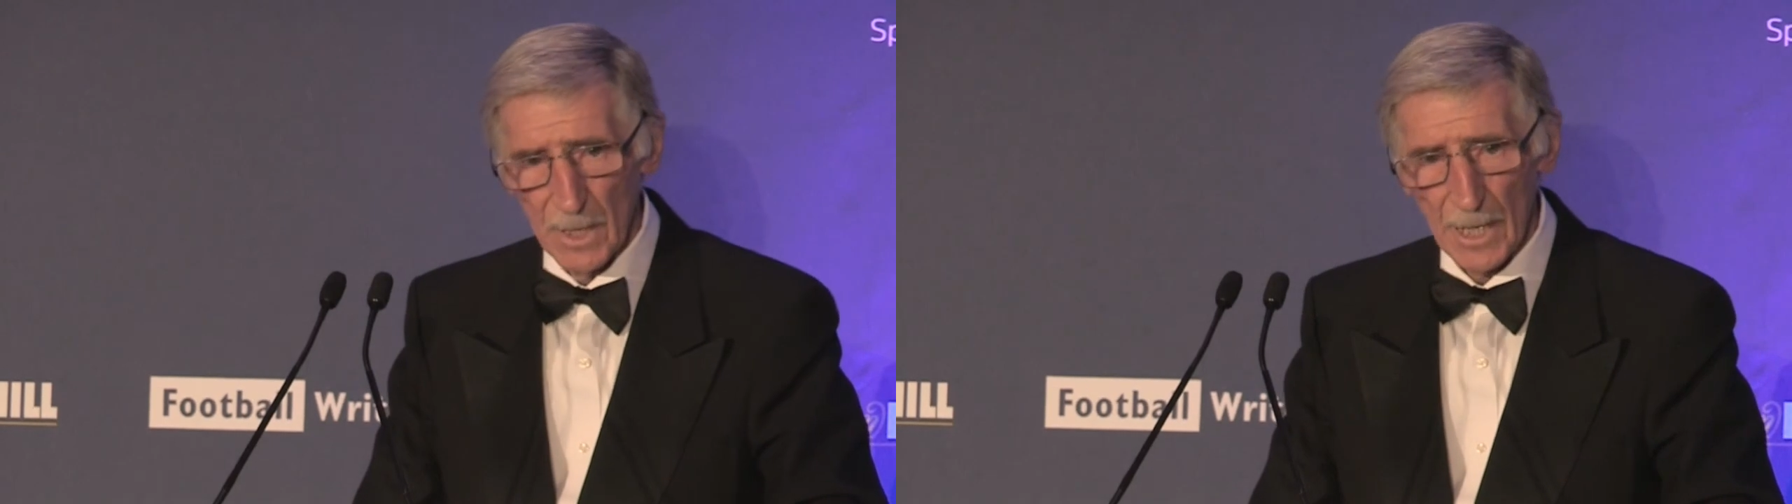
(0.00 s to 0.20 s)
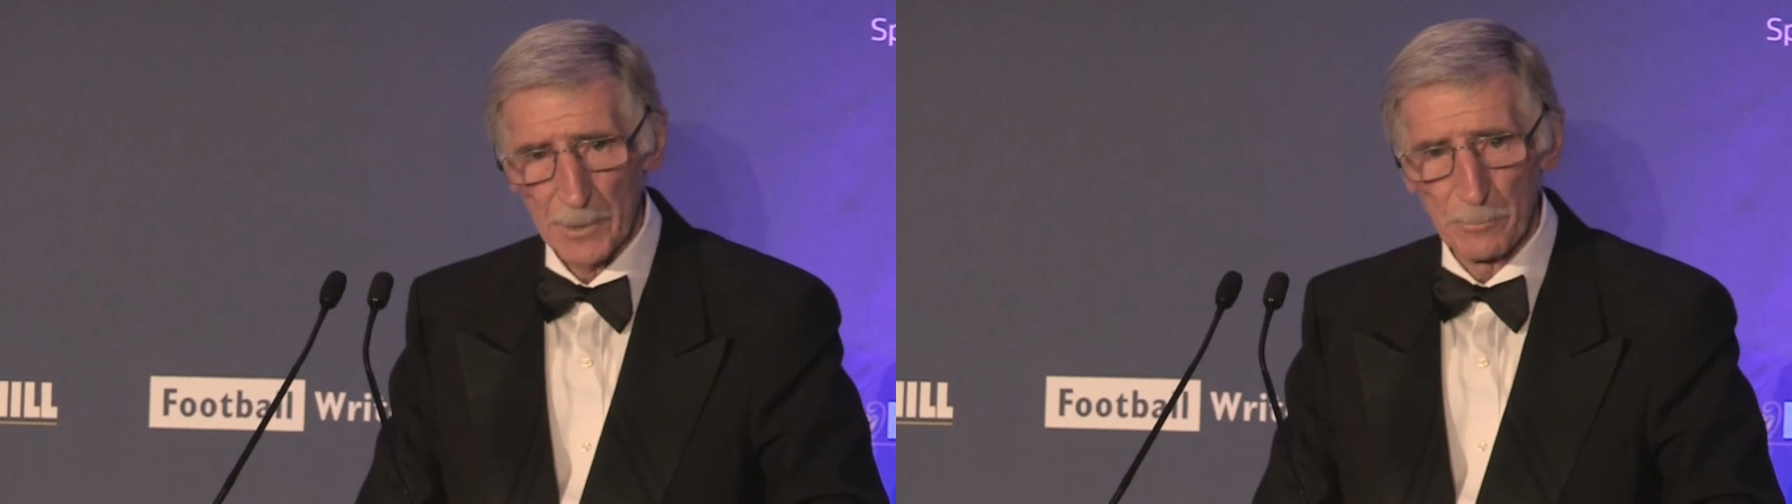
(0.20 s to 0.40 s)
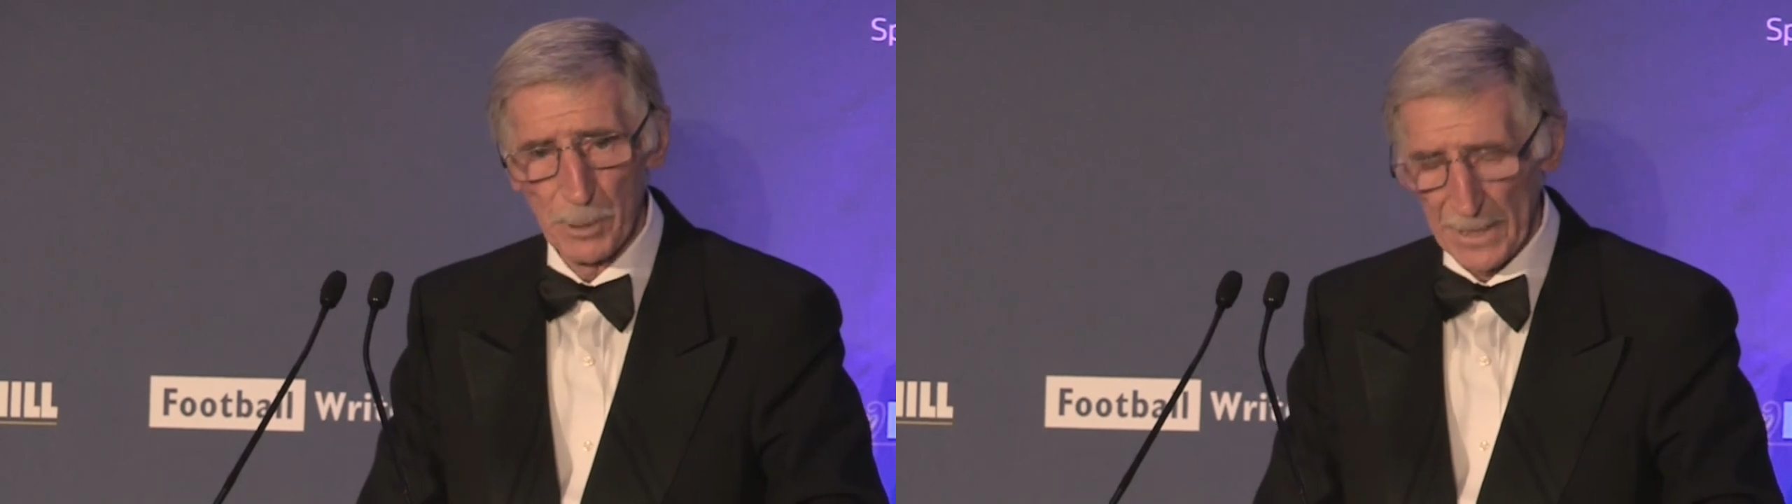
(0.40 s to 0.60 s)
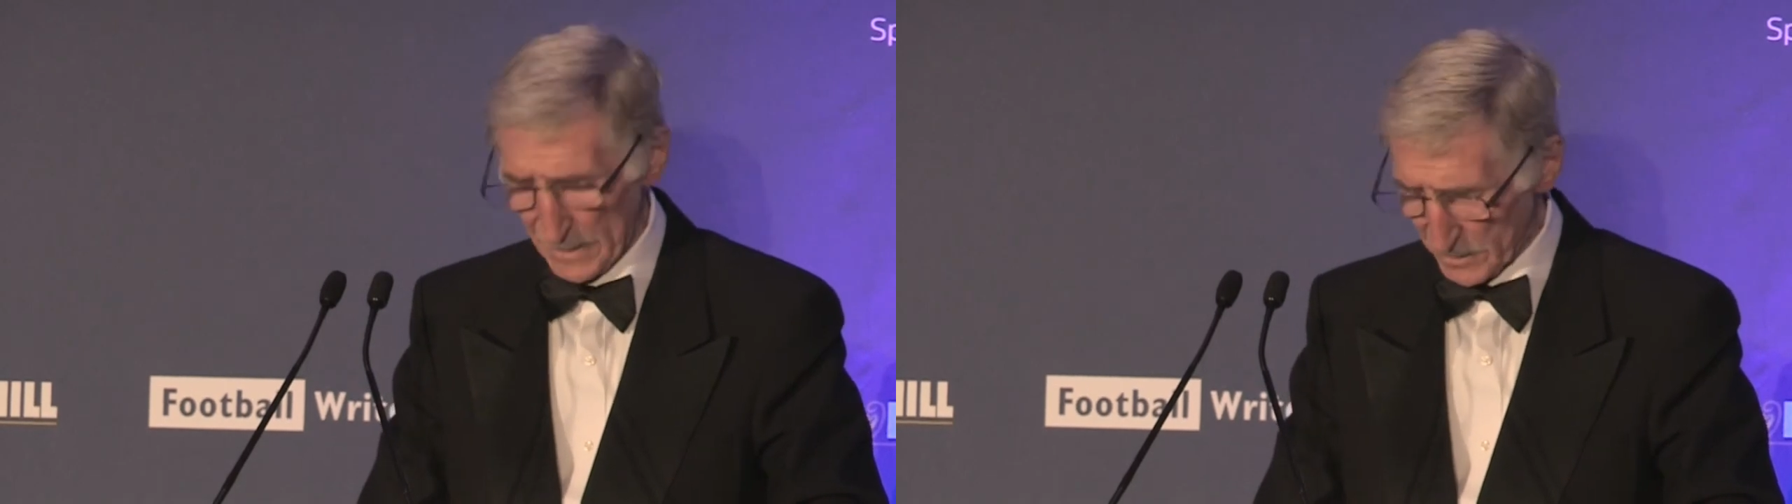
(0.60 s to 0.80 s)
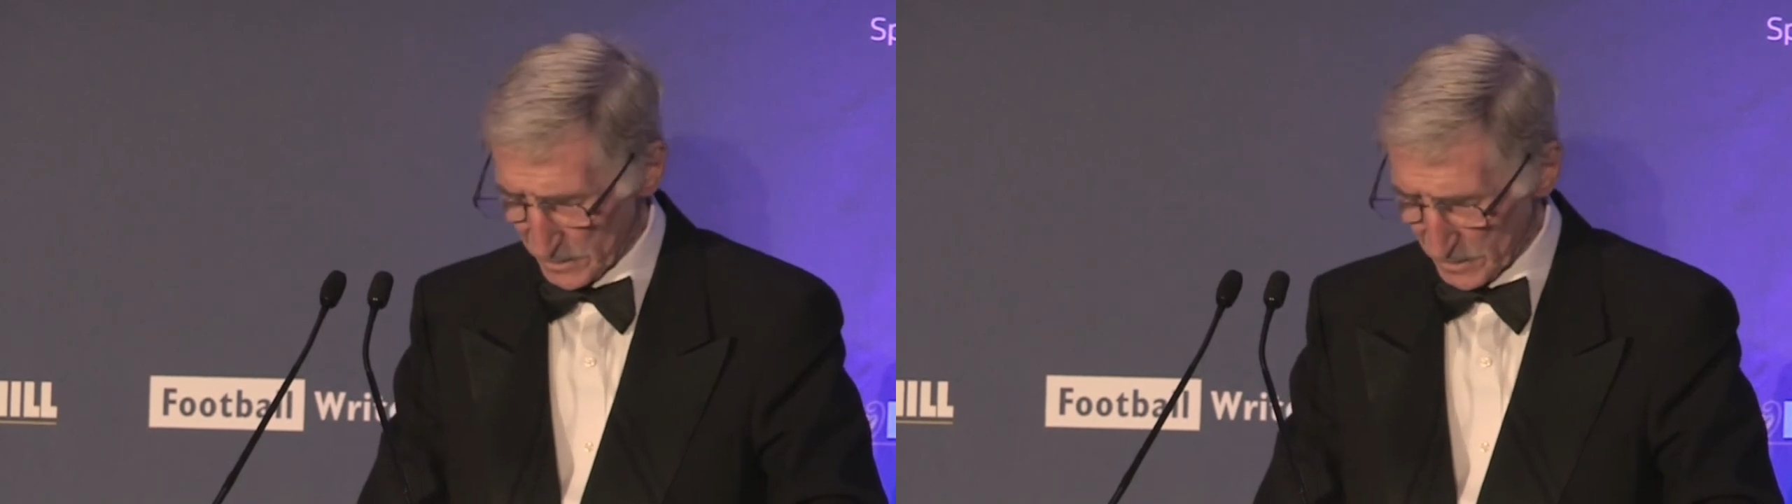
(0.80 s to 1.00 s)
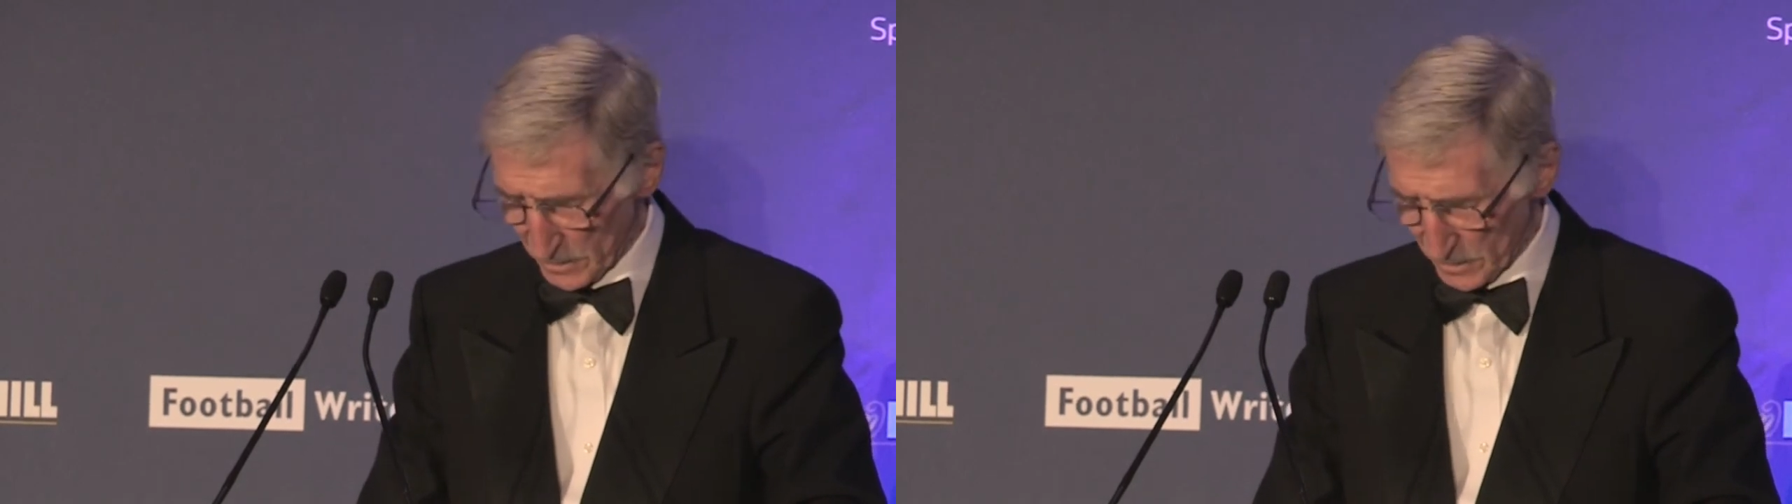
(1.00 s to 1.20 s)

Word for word: had pace,